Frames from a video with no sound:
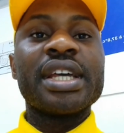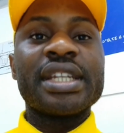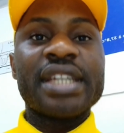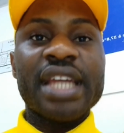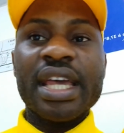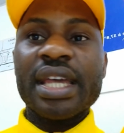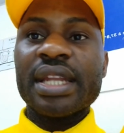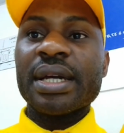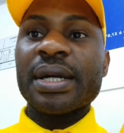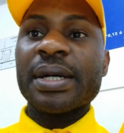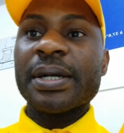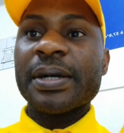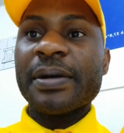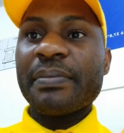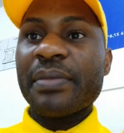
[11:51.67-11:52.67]
Then
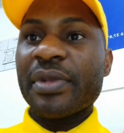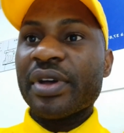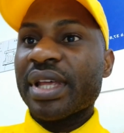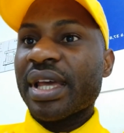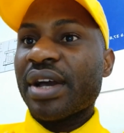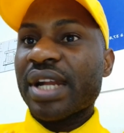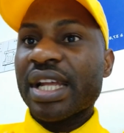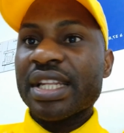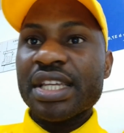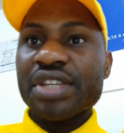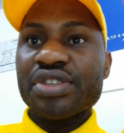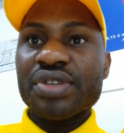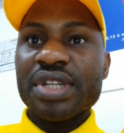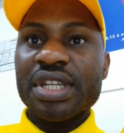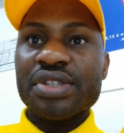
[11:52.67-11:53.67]
other
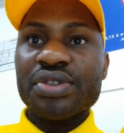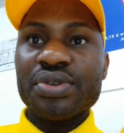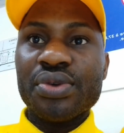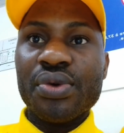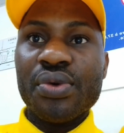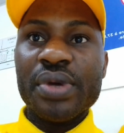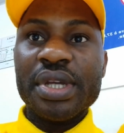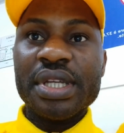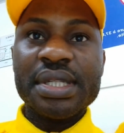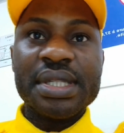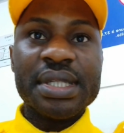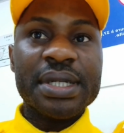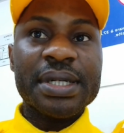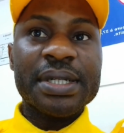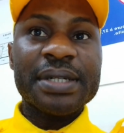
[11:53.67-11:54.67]
things you need to know
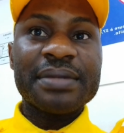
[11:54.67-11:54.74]
is